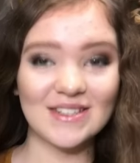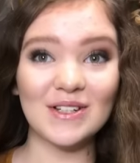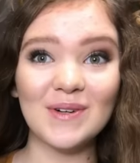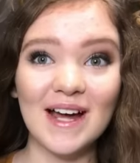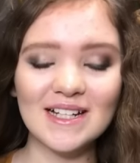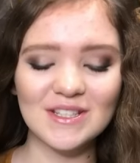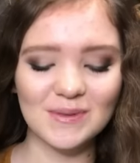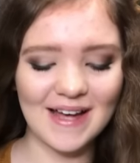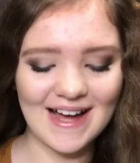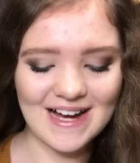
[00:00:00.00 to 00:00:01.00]
So next
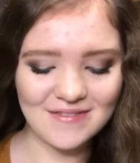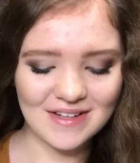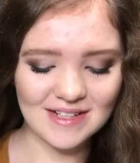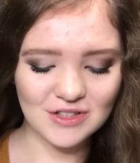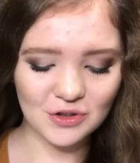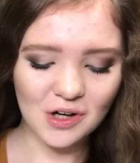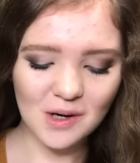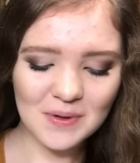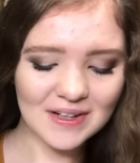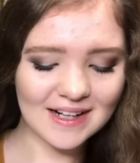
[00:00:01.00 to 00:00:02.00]
we have an
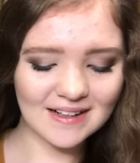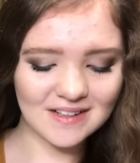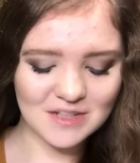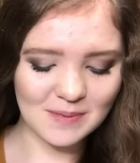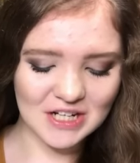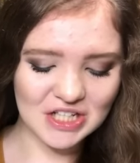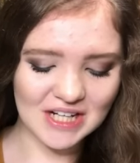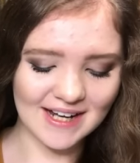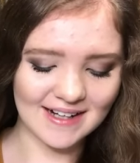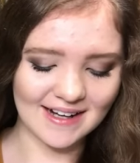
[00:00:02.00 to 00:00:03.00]
adorable English
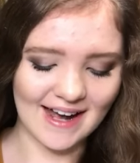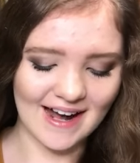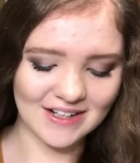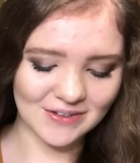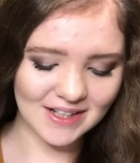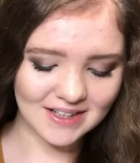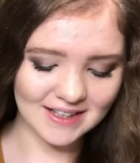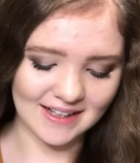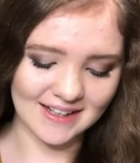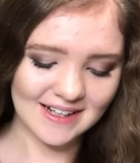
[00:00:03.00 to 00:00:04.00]
budgie and a
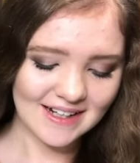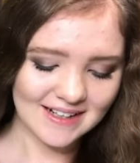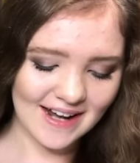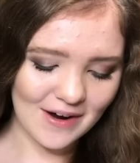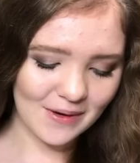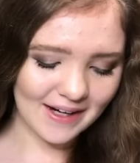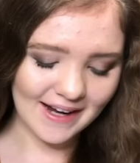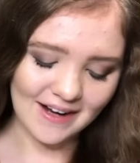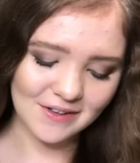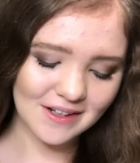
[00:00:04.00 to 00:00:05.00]
kakariki. Now,
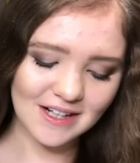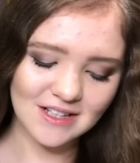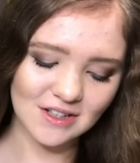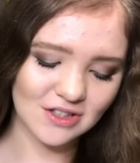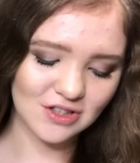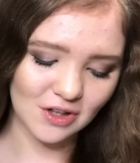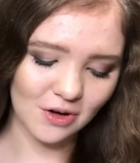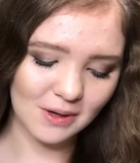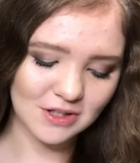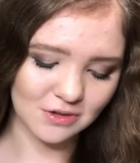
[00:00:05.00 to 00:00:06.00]
kakarikis are
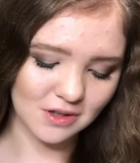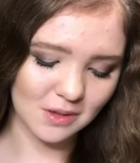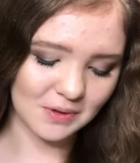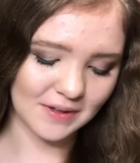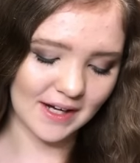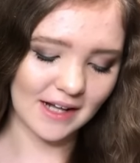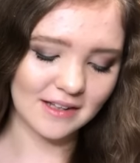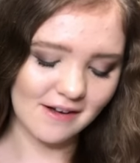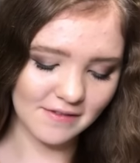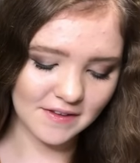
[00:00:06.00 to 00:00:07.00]
so adorable and I
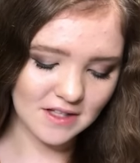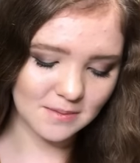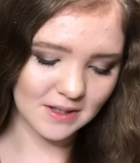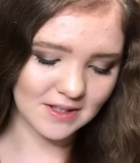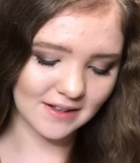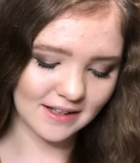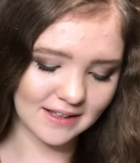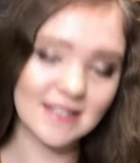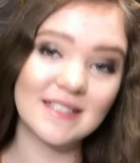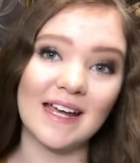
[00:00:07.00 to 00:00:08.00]
love that these birds are at
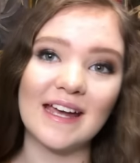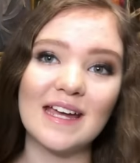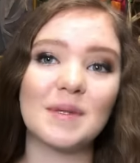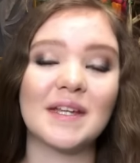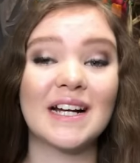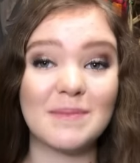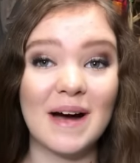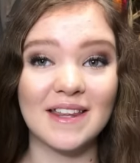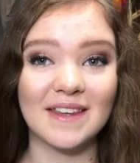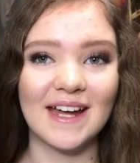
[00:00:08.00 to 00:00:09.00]
least tame and they come
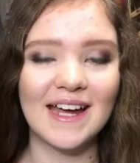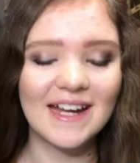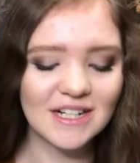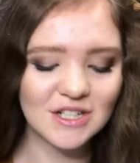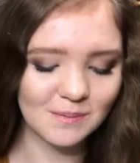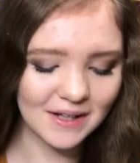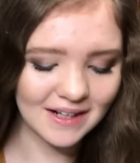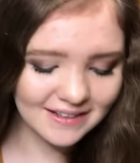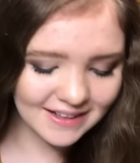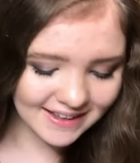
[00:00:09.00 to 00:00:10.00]
out of the cage, but
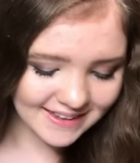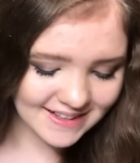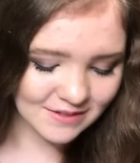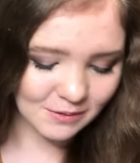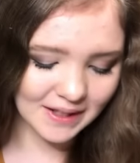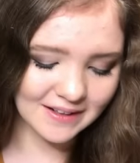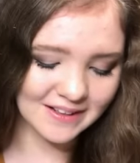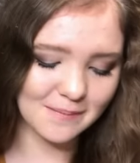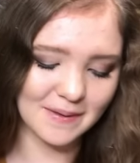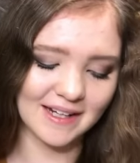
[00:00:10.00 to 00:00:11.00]
look at this wing
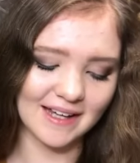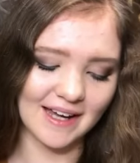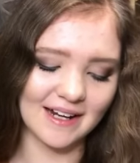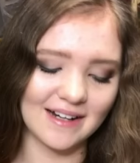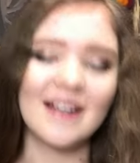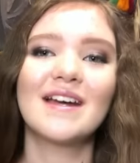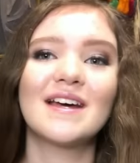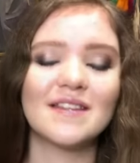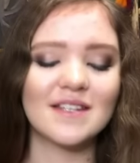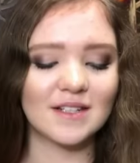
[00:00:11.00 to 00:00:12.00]
clip again.
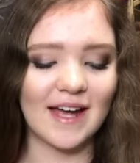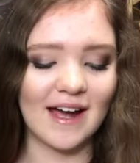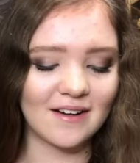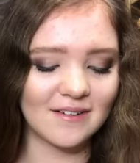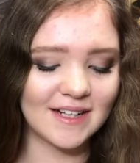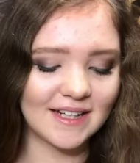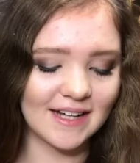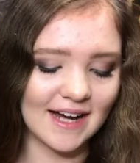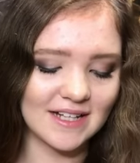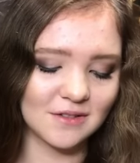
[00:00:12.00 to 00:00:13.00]
This
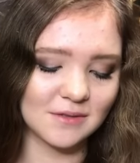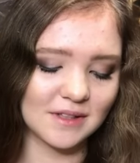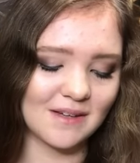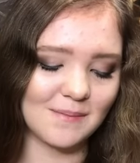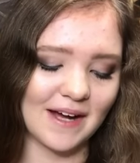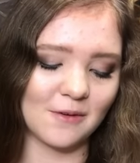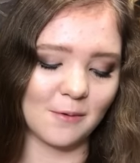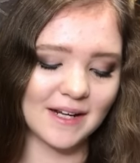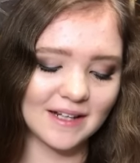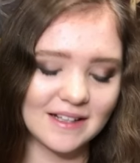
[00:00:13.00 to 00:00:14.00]
kakariki has a really bad
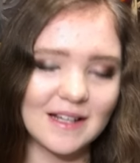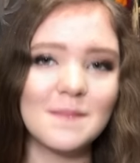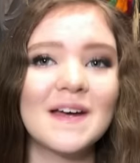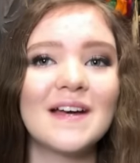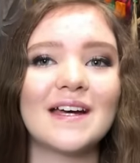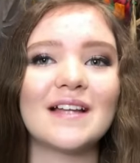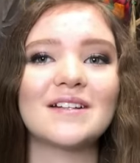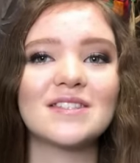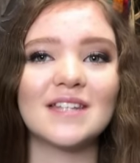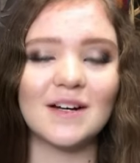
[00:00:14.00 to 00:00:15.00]
wing clip. It
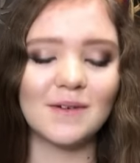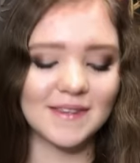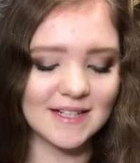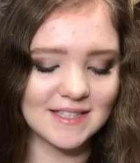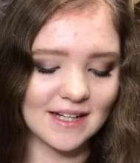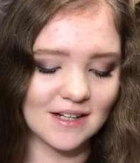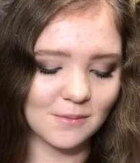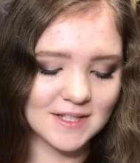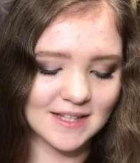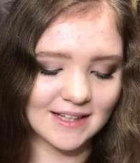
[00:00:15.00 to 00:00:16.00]
looks like what they did
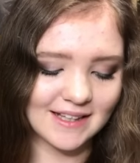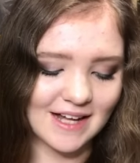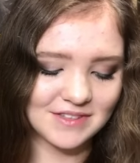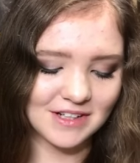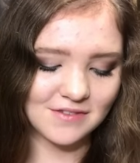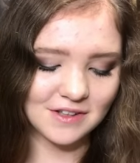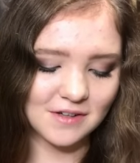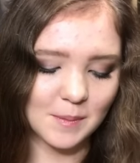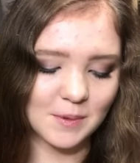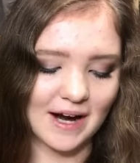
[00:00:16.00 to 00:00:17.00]
was they left a few
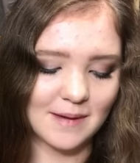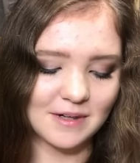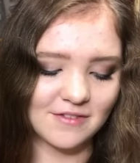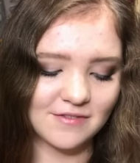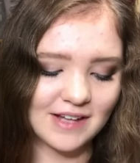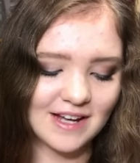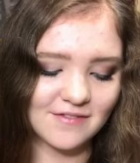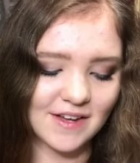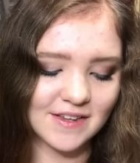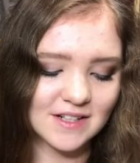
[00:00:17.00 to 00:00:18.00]
of the primary
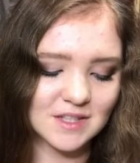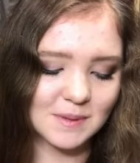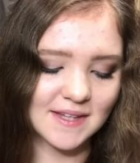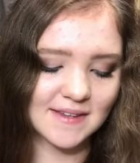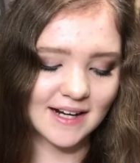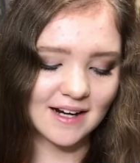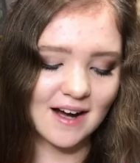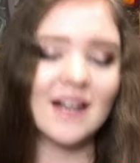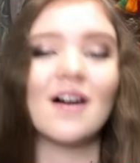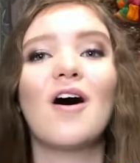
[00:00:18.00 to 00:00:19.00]
flight feathers, but then they
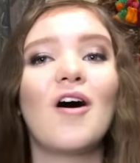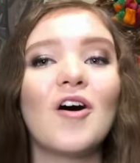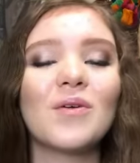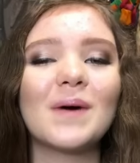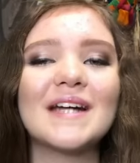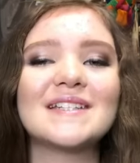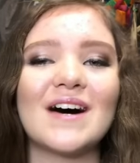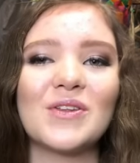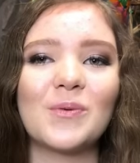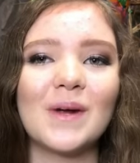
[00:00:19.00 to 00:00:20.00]
cut all the way
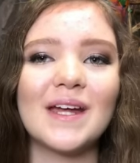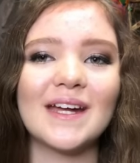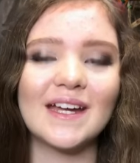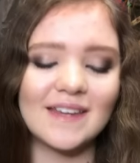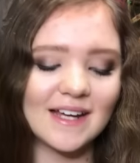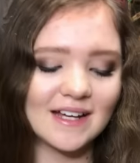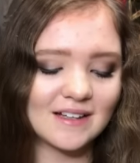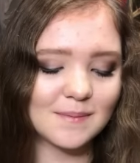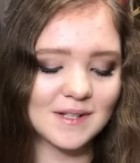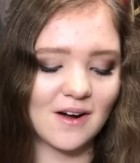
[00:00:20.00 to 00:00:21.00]
down the wing and they
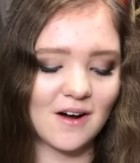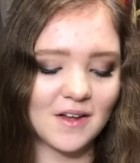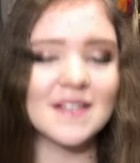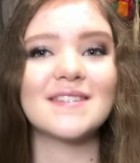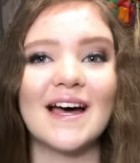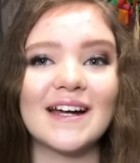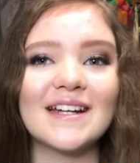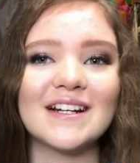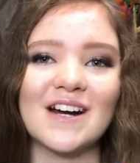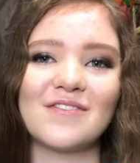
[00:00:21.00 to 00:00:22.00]
clipped all the
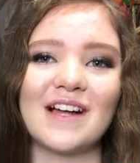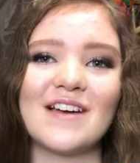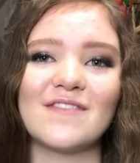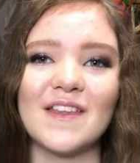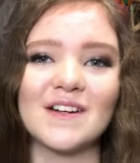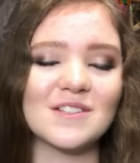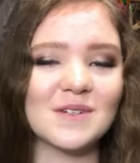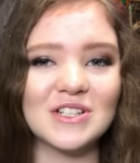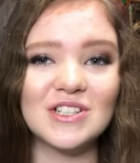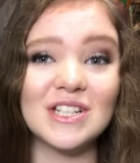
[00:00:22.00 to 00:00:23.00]
secondary flight feathers,
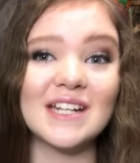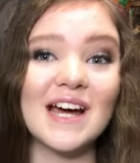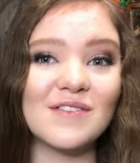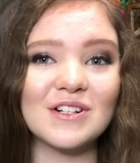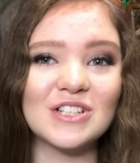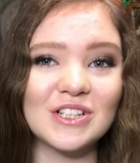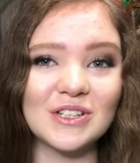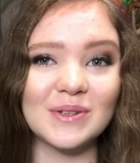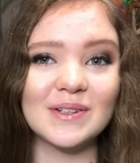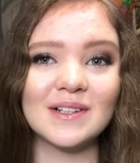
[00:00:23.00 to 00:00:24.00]
which you should never
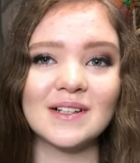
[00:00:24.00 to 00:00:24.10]
do.